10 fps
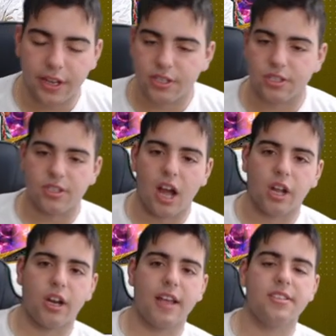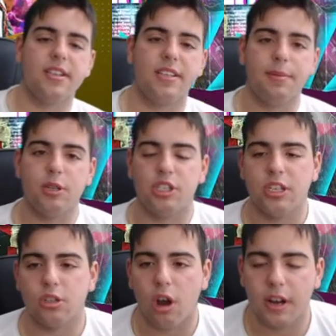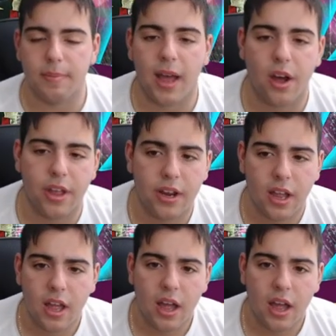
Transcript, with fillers: It's just not good. I've seen DVG talking about it.